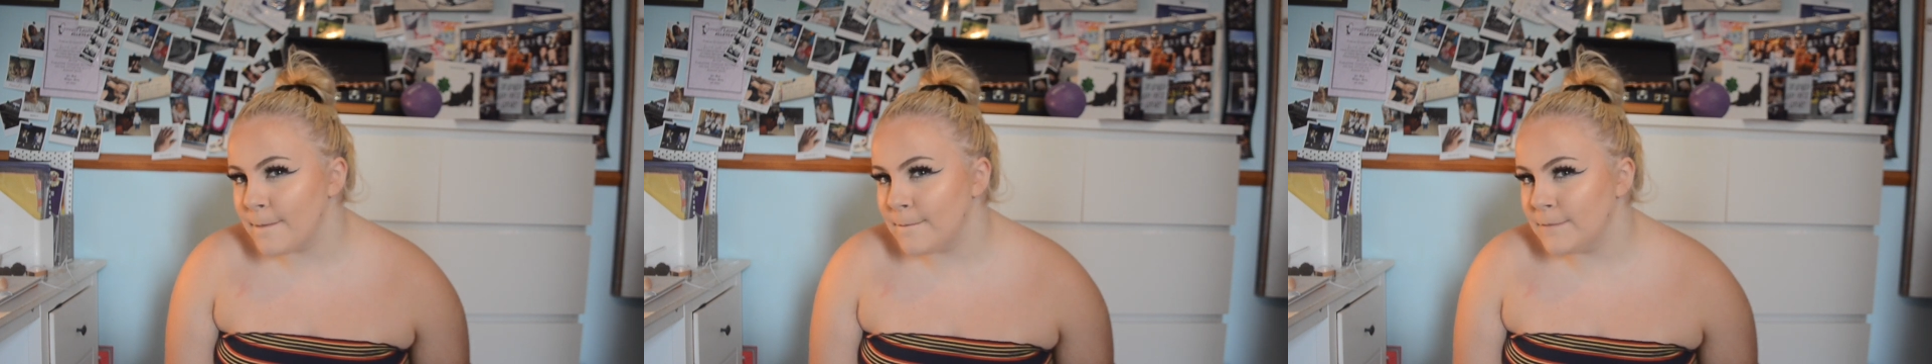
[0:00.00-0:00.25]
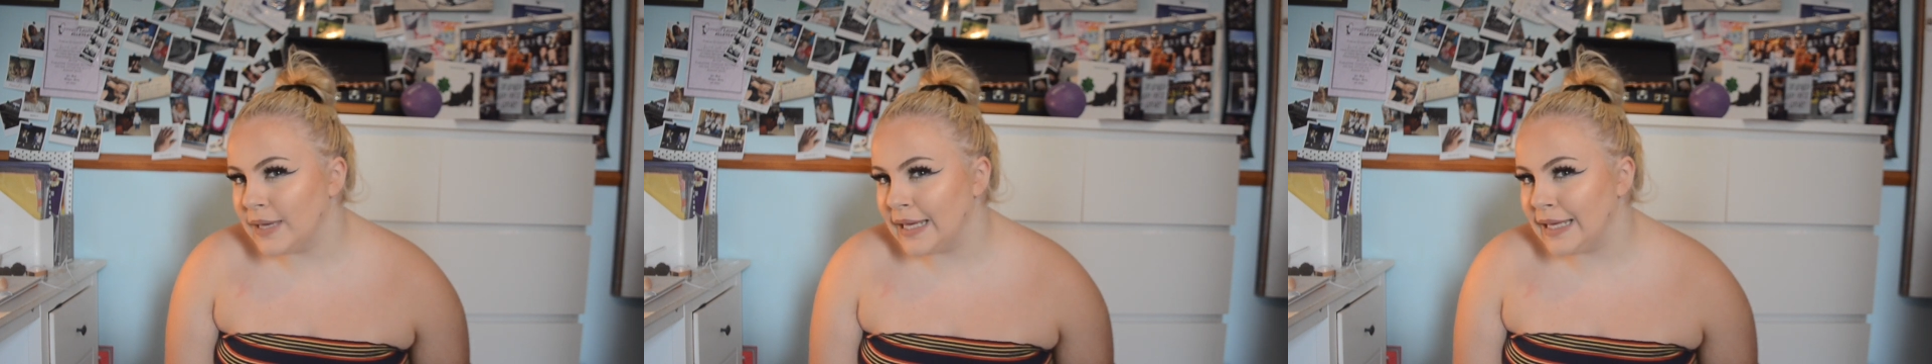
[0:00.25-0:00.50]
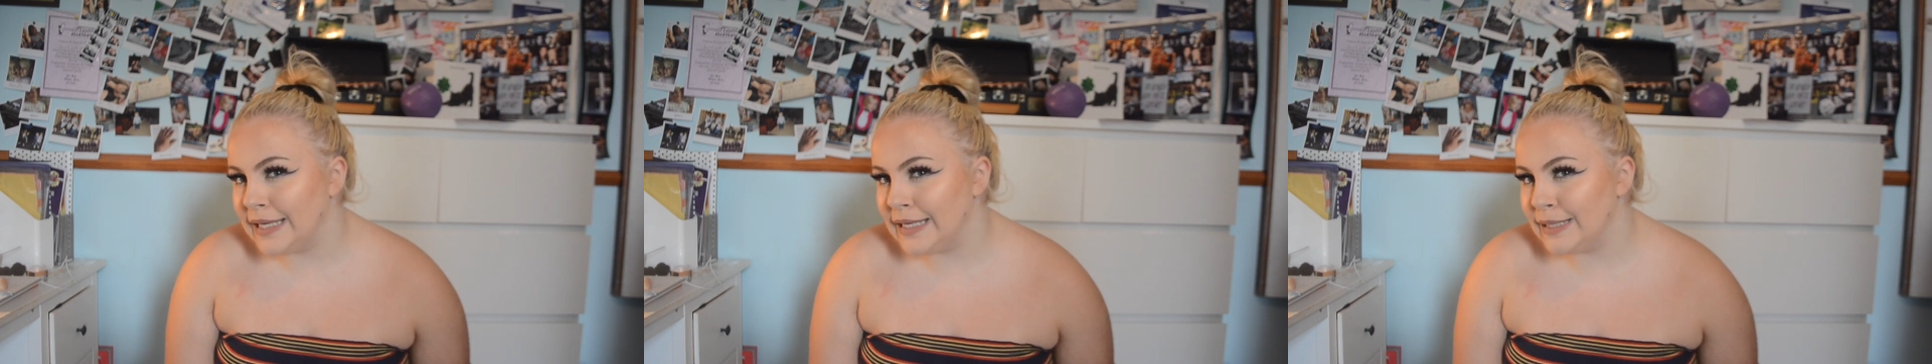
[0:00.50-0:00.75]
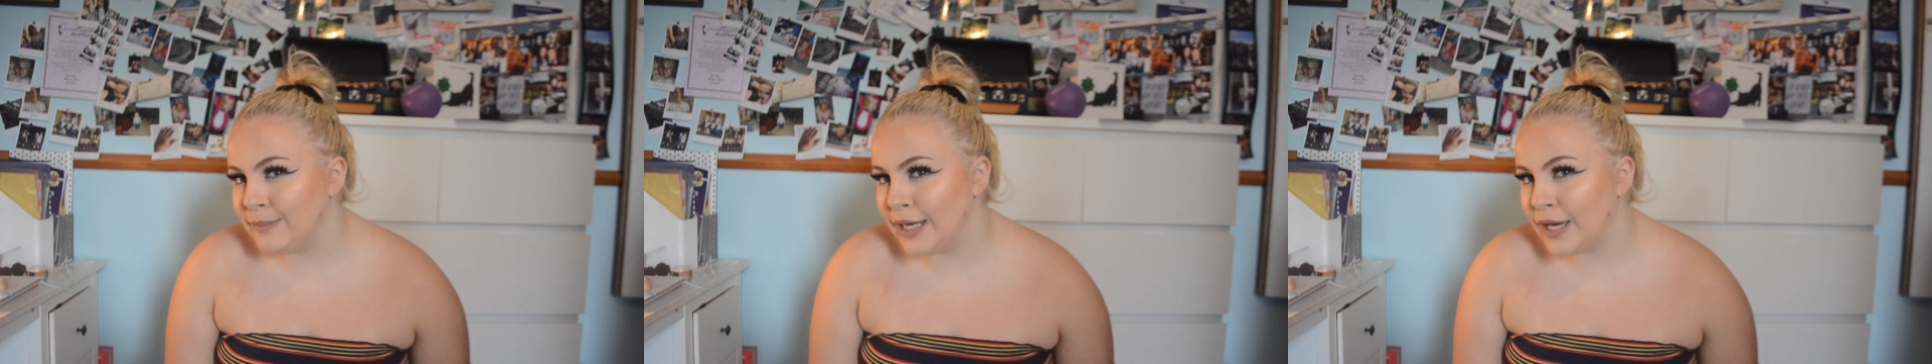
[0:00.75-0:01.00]

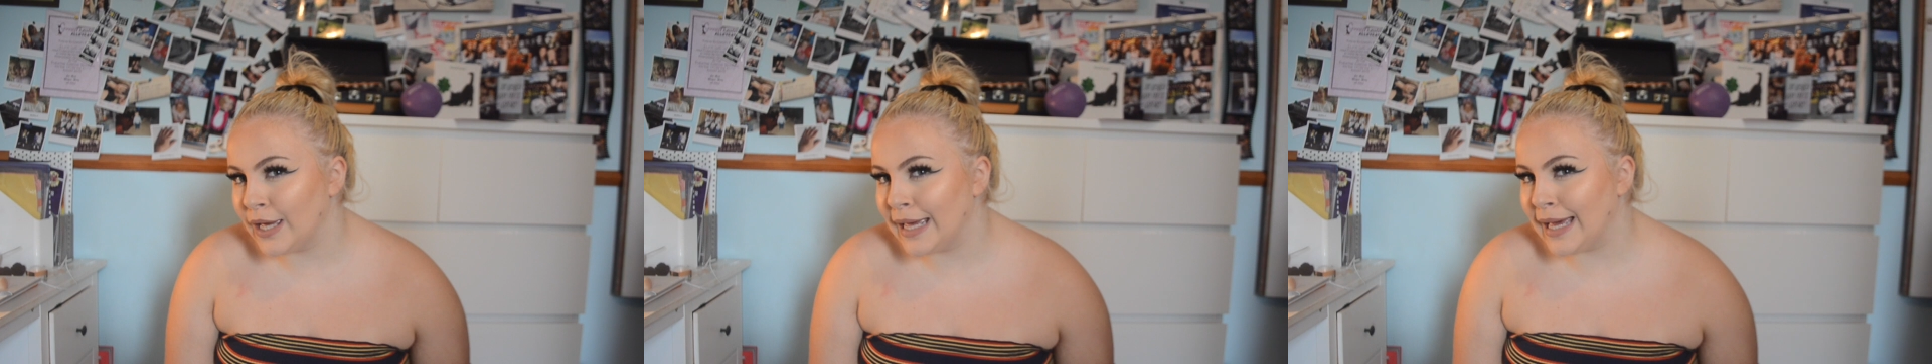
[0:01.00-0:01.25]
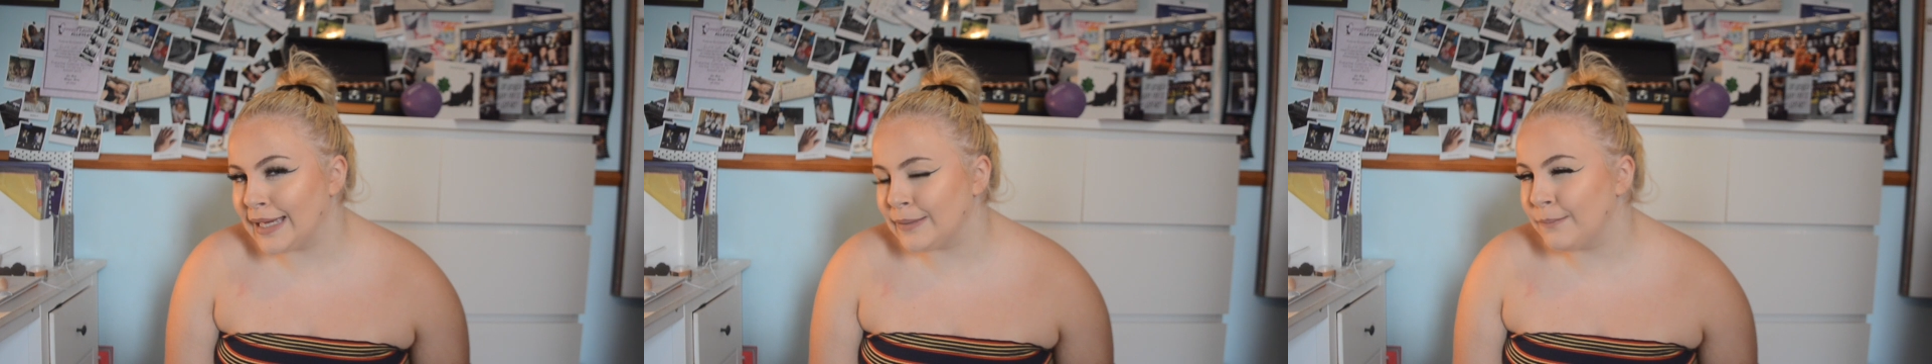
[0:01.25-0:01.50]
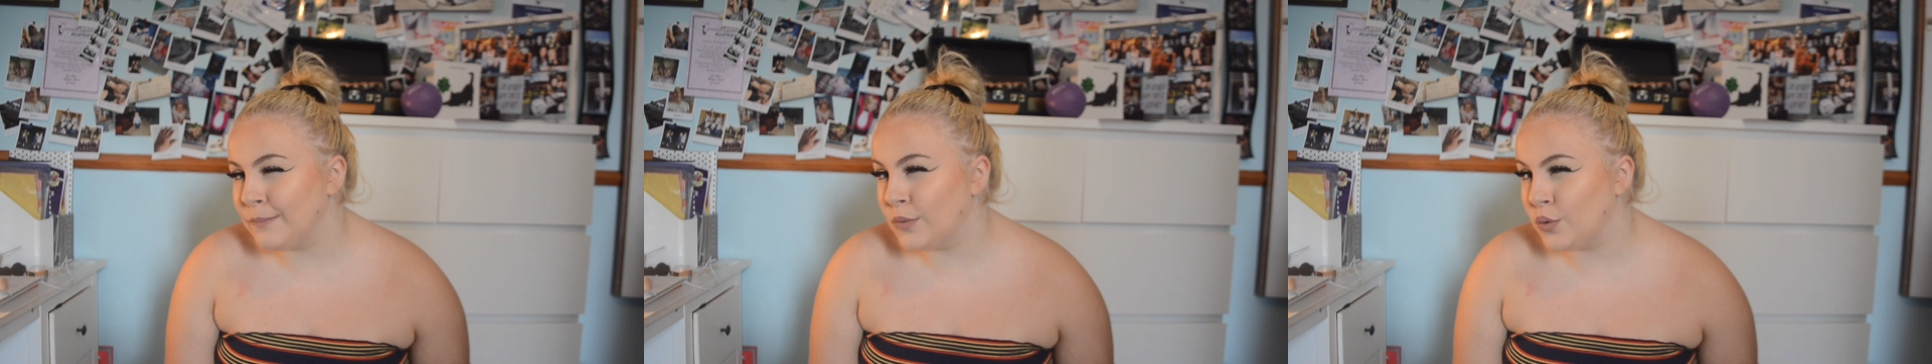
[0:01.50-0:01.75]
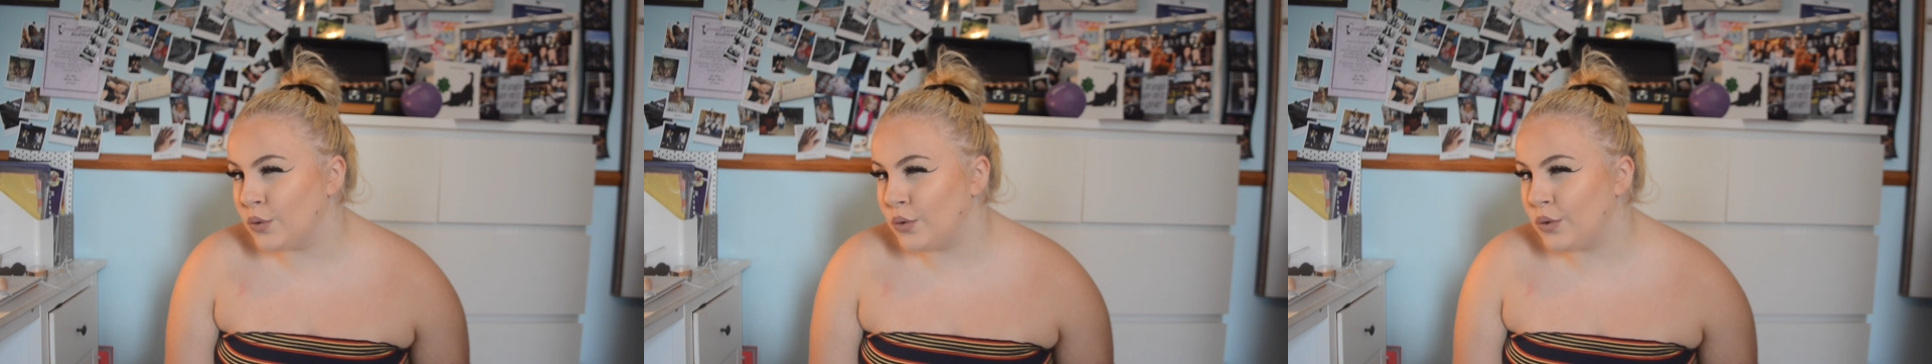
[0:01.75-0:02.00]
Maybe I had
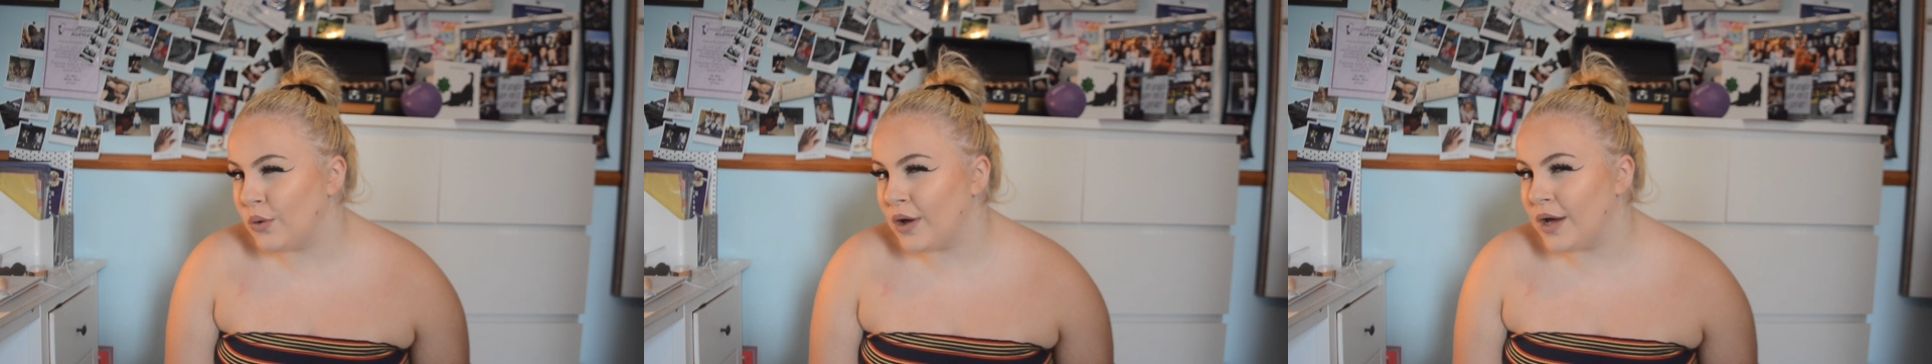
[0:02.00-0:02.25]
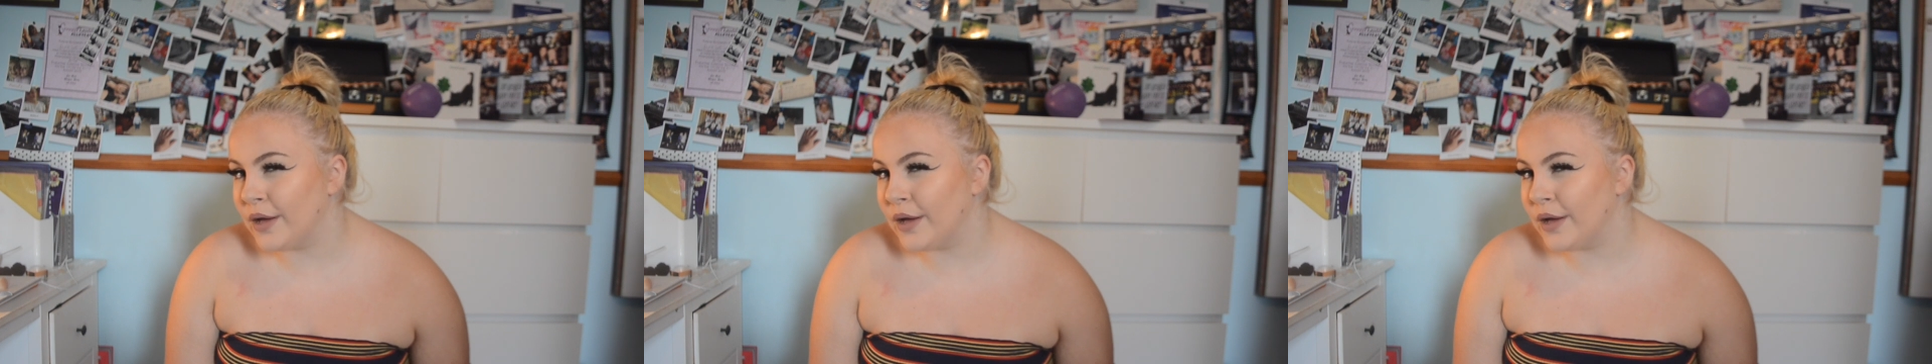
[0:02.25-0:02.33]
more.